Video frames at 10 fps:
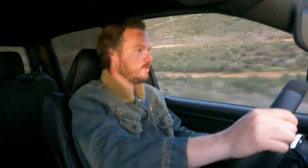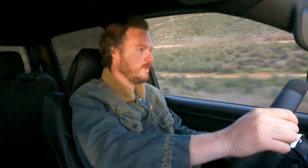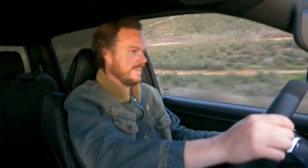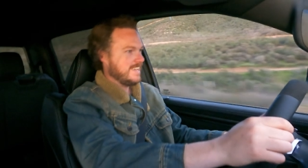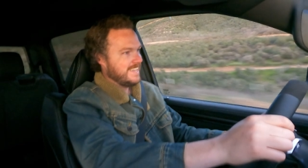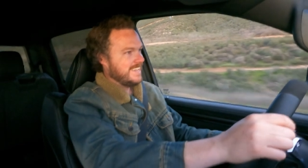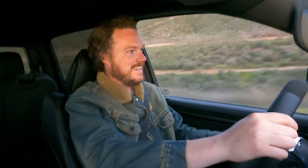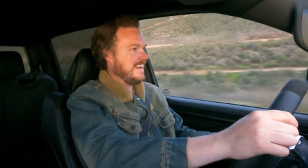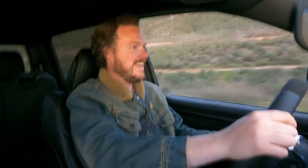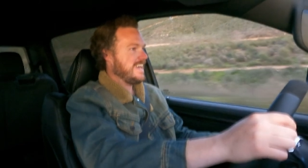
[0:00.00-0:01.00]
Boy,
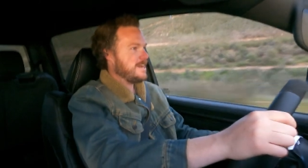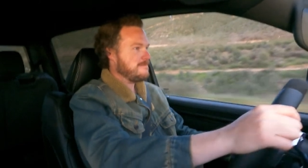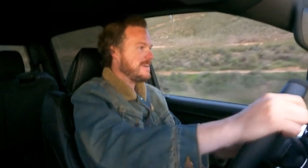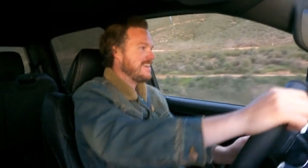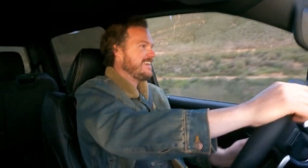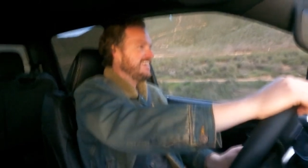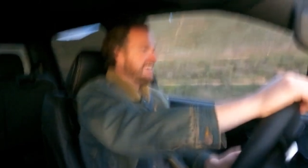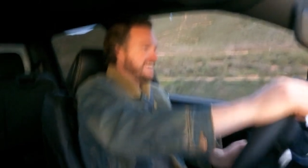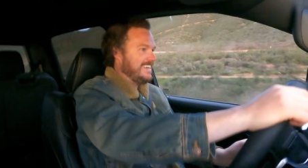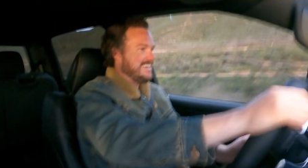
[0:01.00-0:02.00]
I am
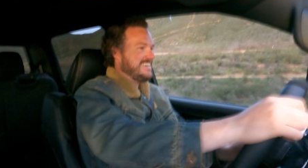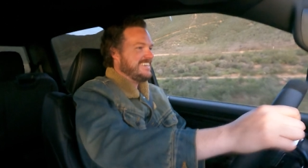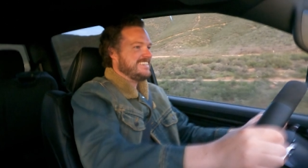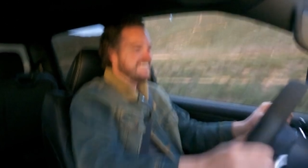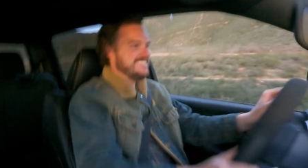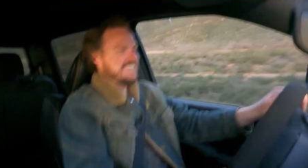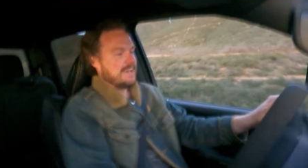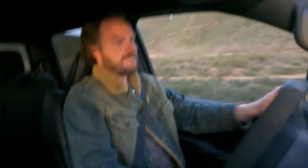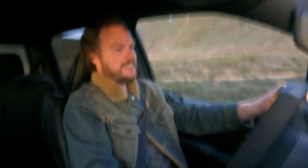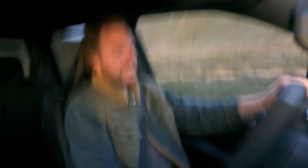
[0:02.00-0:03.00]

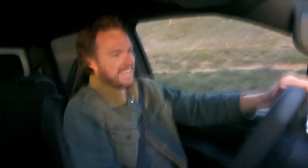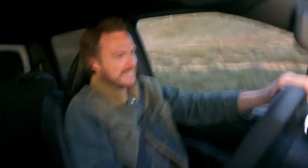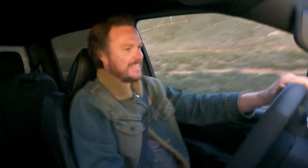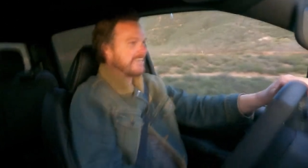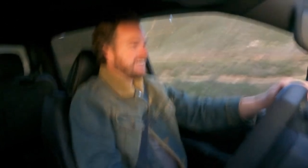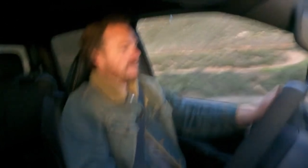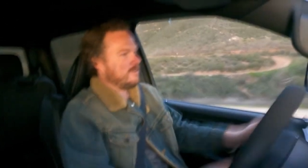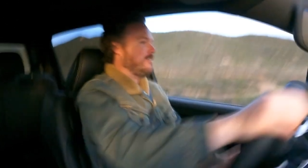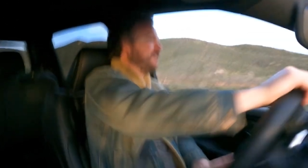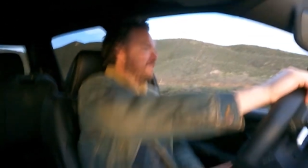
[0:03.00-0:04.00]
definitely getting
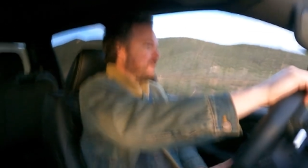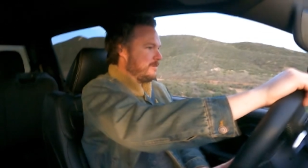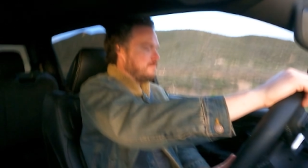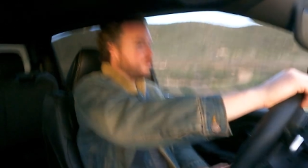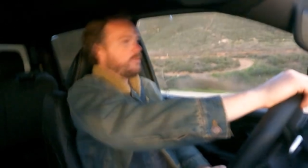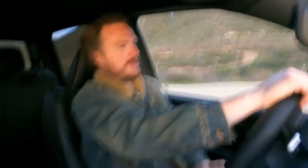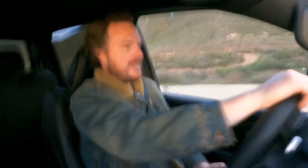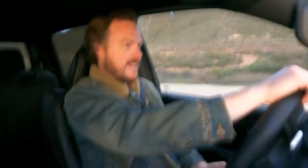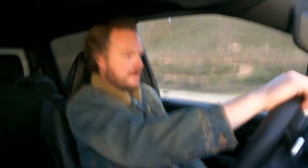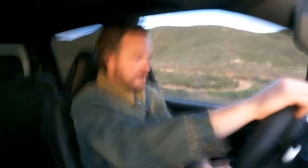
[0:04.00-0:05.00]
oh, more
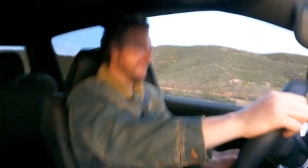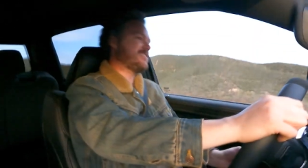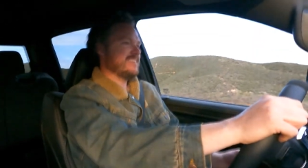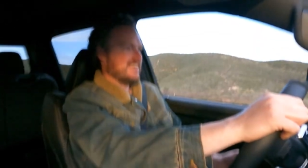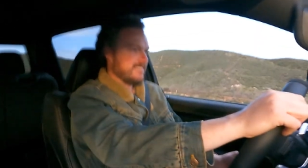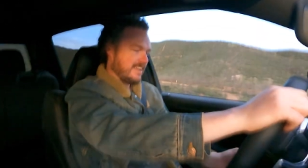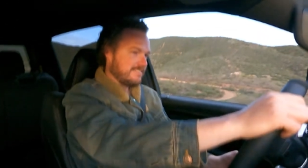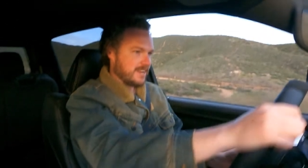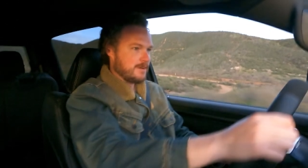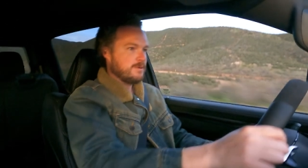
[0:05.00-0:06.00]
beaten up in this thing than I
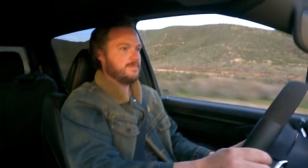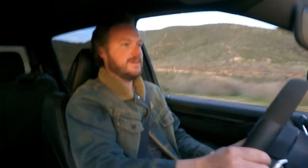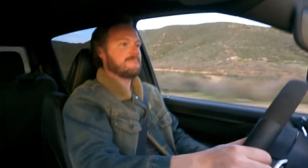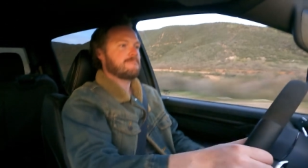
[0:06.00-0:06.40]
thought I would be.